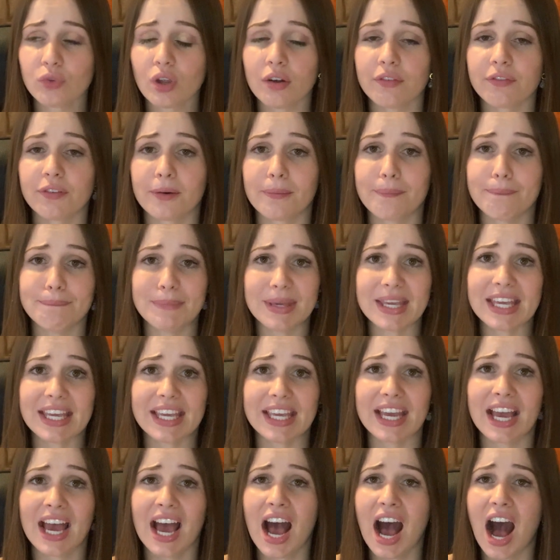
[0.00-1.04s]
For
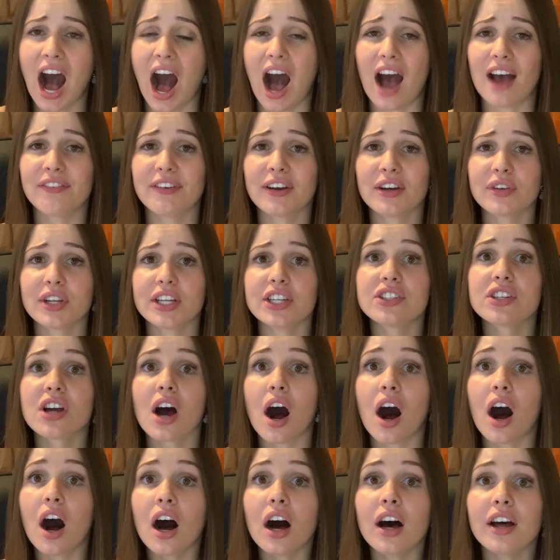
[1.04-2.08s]
me, I found a
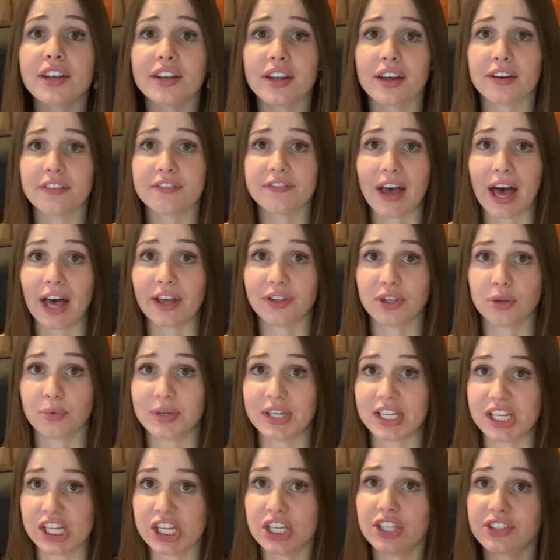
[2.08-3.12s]
ton of value
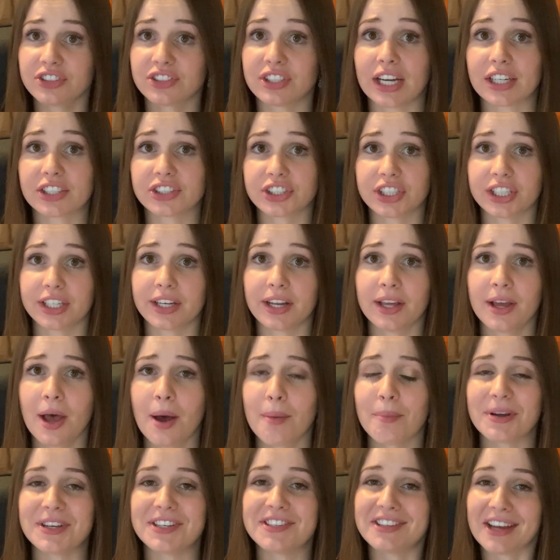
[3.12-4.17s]
in each section,
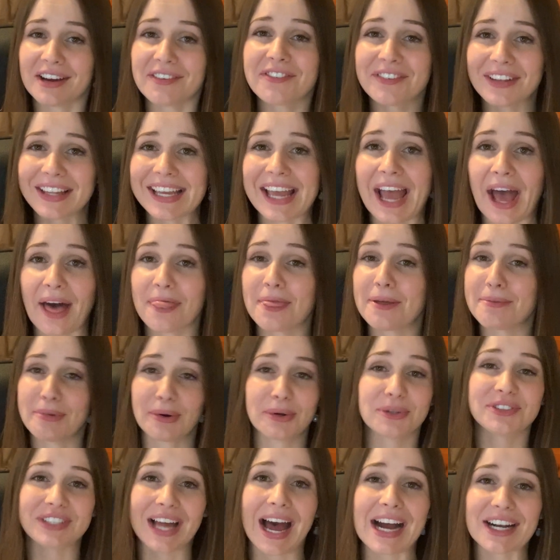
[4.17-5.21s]
but definitely had the
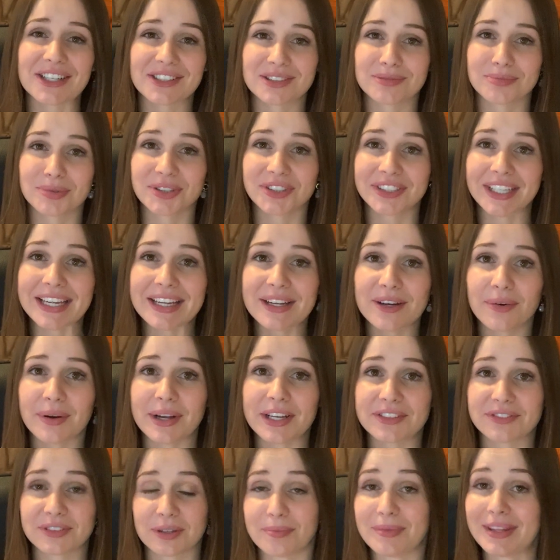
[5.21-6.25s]
most actionable
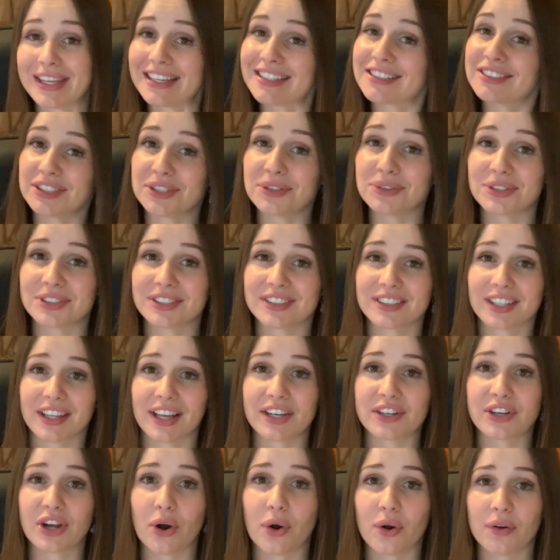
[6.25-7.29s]
takeaways from the excuses to
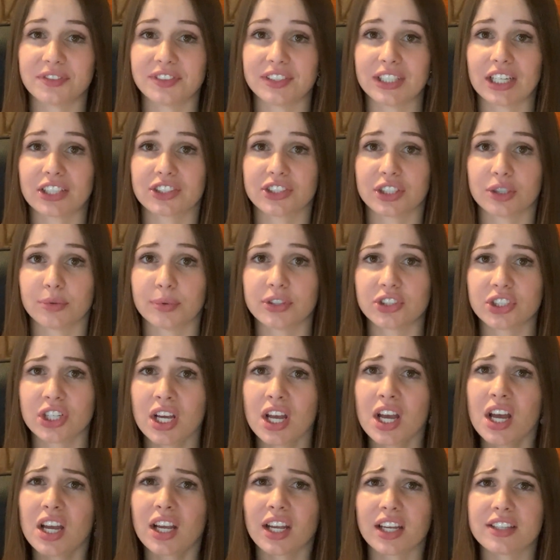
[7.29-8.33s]
let go of section, which
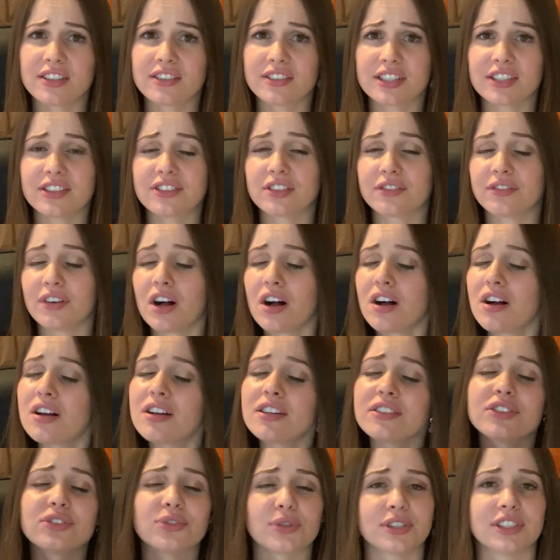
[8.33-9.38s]
consists of
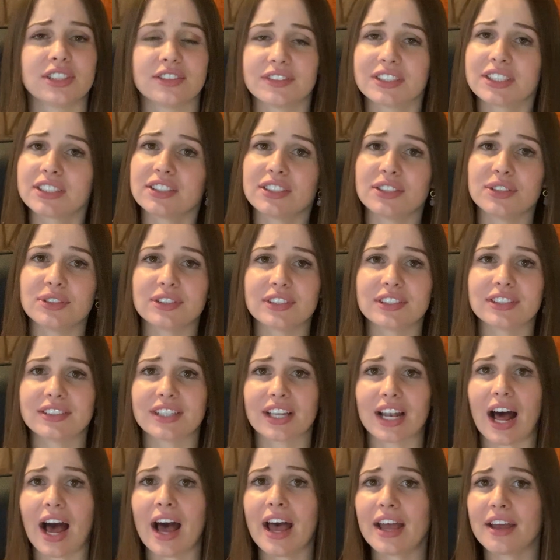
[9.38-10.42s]
all sorts of excuses
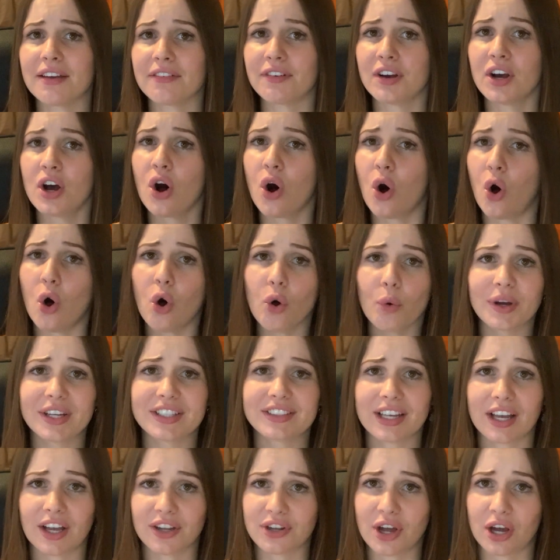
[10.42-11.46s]
that I have always
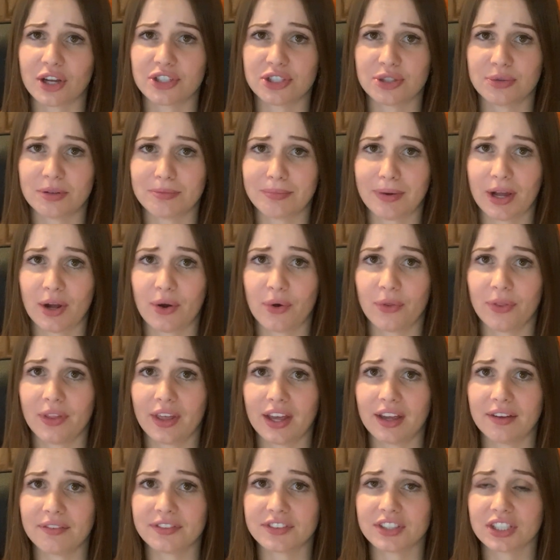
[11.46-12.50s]
held on to in my own
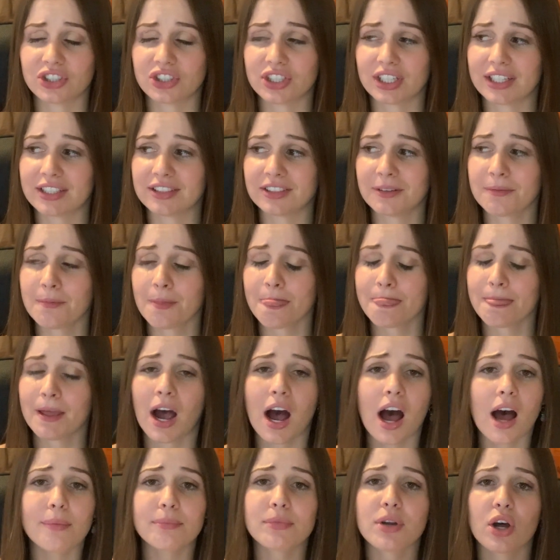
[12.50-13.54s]
life, such as
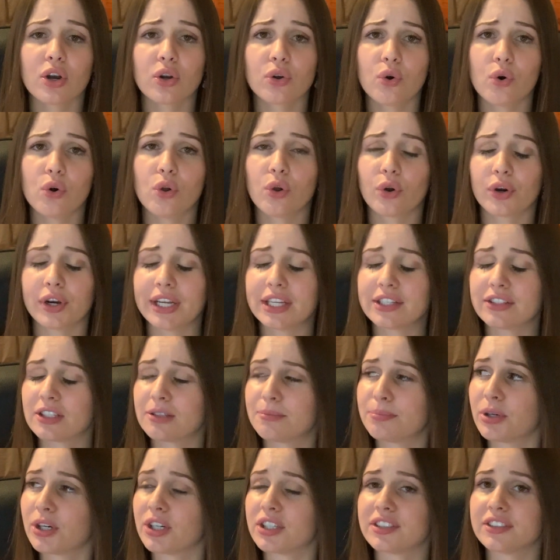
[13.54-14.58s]
I'm not a goal-oriented
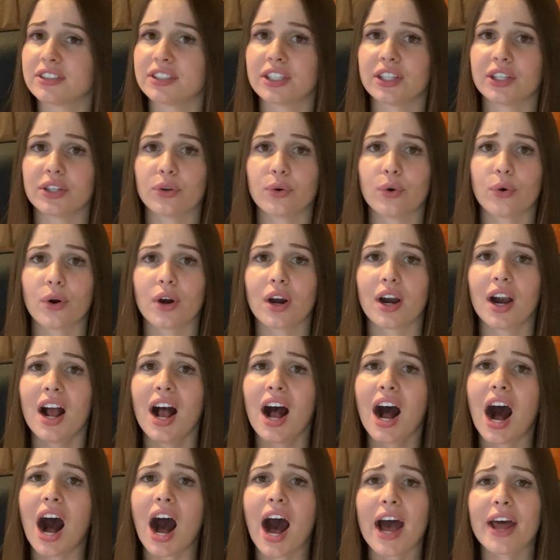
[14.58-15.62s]
person, or
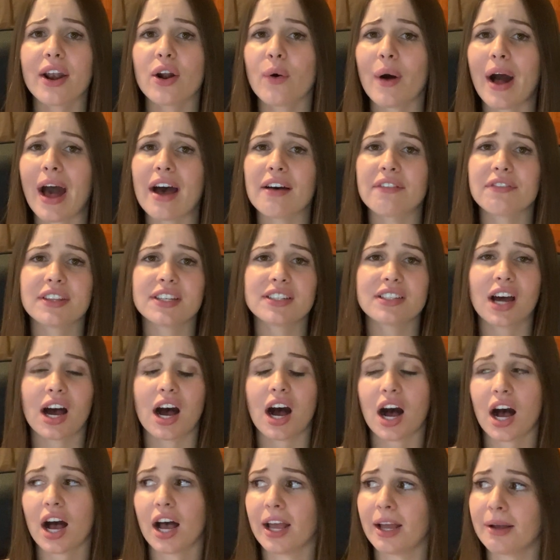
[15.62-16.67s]
I don't have the
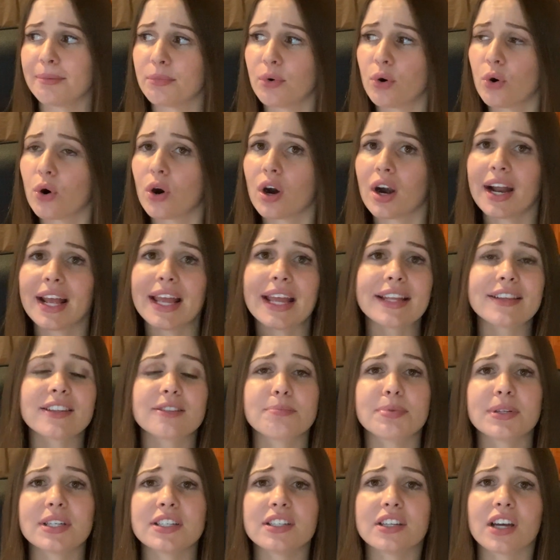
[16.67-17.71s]
time, or it's
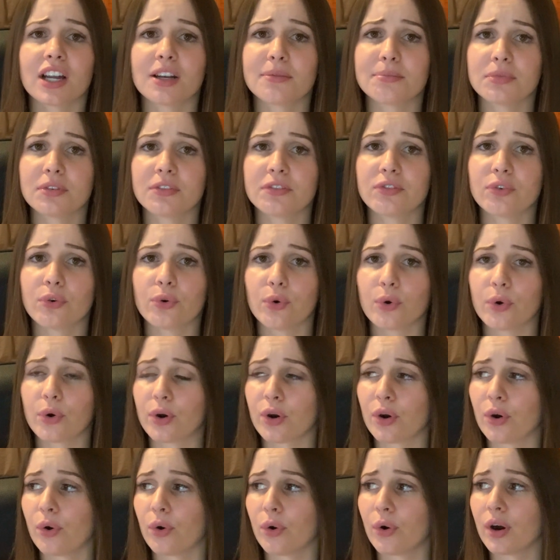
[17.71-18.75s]
been done
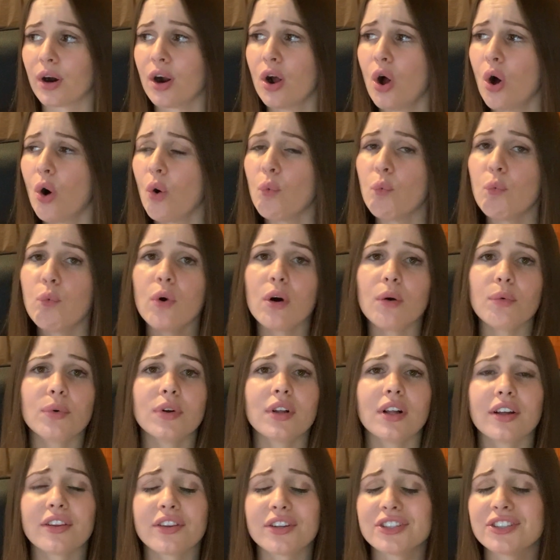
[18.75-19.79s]
before, or what
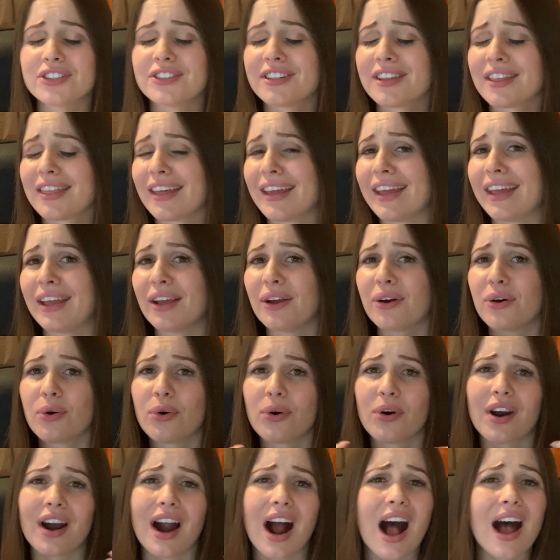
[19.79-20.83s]
will others think,
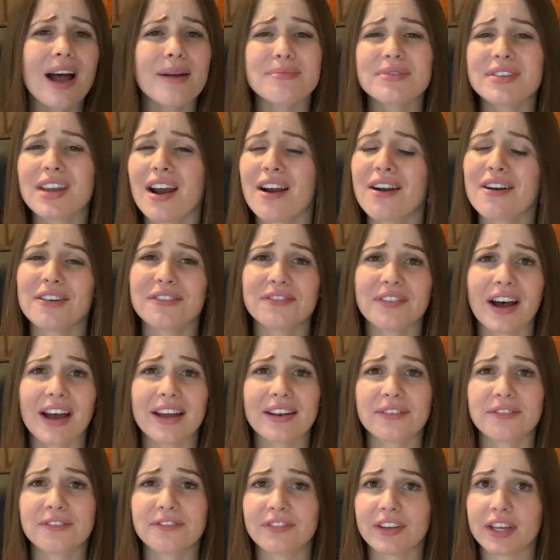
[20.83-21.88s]
or I'm terrified
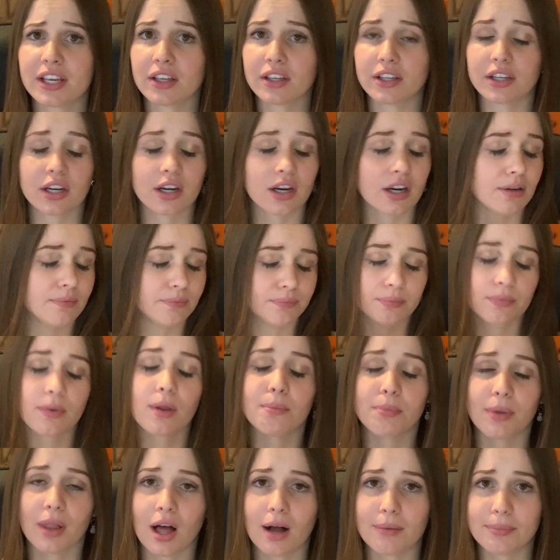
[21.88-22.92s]
of failure,
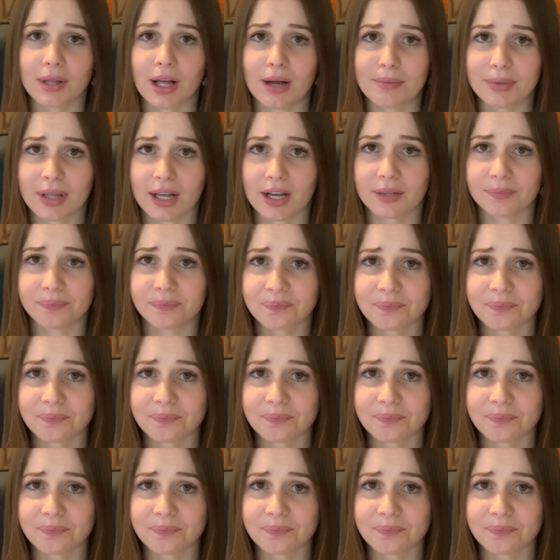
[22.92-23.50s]
blah, blah, blah.